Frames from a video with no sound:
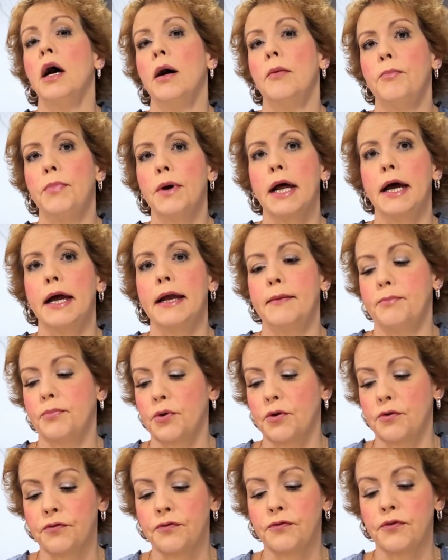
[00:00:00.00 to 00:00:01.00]
But I
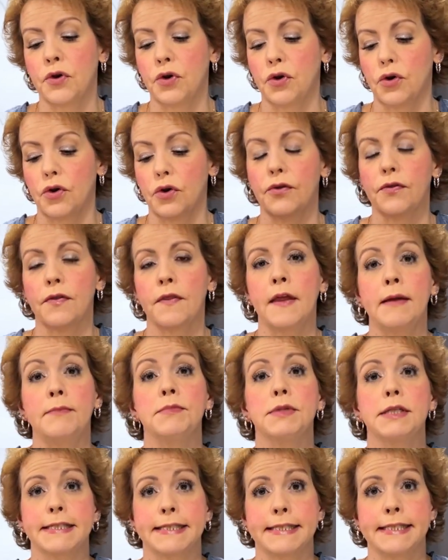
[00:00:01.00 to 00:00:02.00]
prefer them
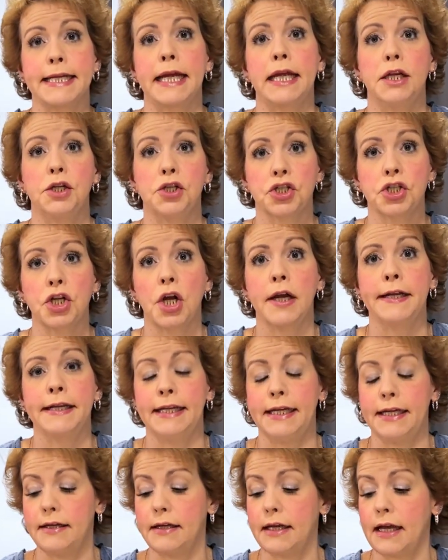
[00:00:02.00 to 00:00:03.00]
to stay
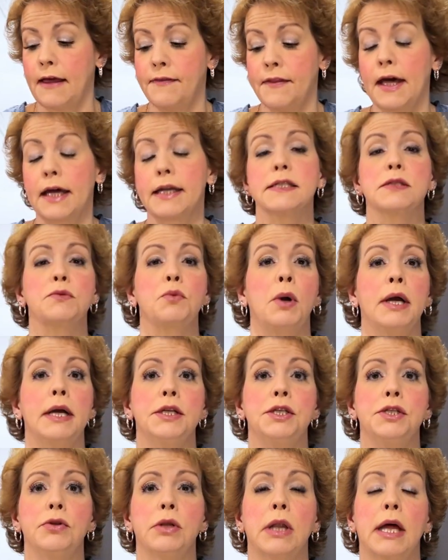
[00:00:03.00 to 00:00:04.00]
shiny, and that is why I
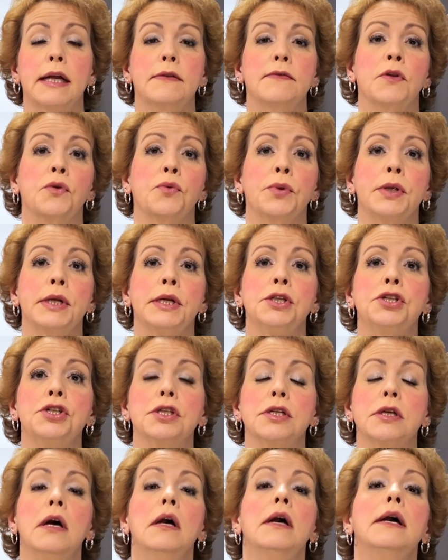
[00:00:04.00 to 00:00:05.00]
do like the
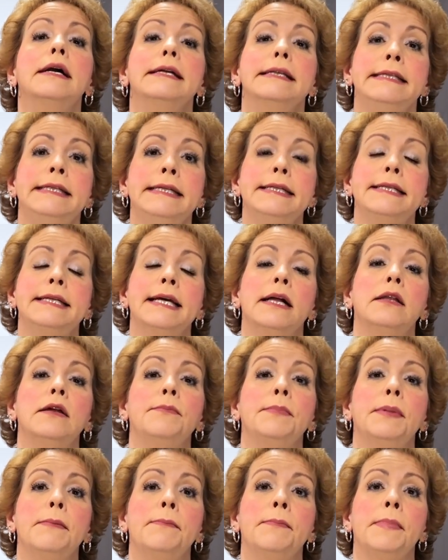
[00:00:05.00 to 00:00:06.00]
ridge detail a
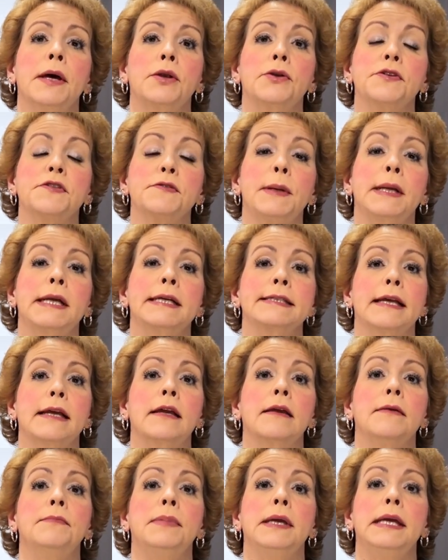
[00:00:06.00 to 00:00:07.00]
bit better, is because I
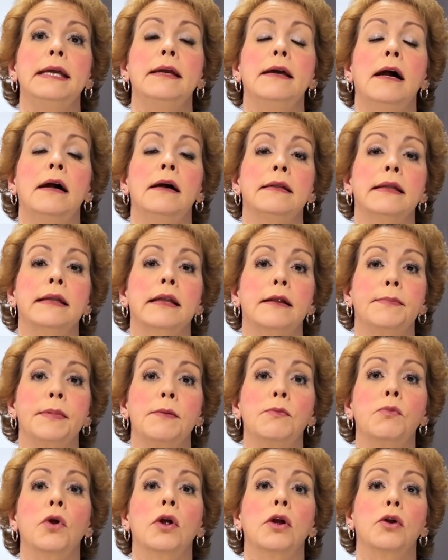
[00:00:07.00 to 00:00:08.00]
can be a little bit
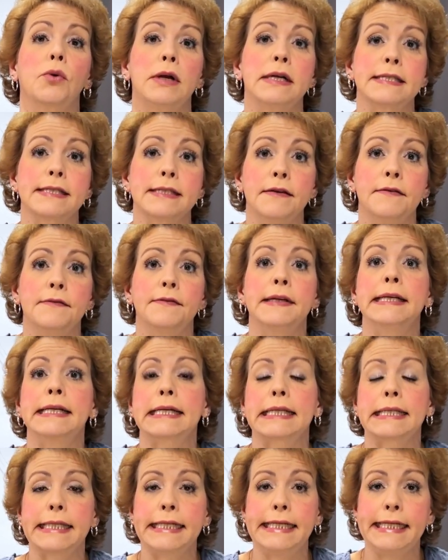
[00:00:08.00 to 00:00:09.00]
more aggressive in
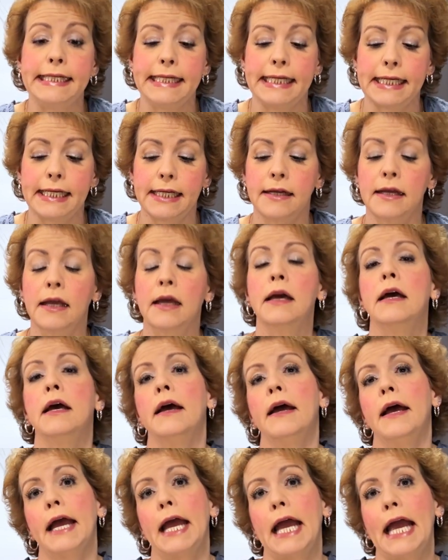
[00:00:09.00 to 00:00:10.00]
cleaning
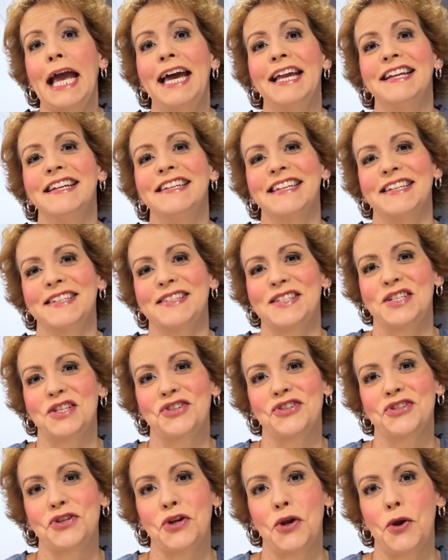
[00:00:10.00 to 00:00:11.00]
and it doesn't
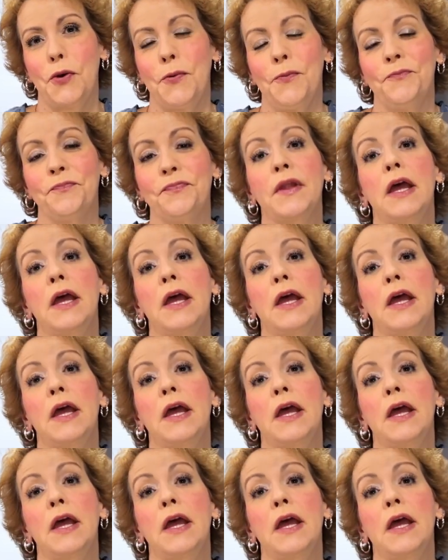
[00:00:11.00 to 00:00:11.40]
show.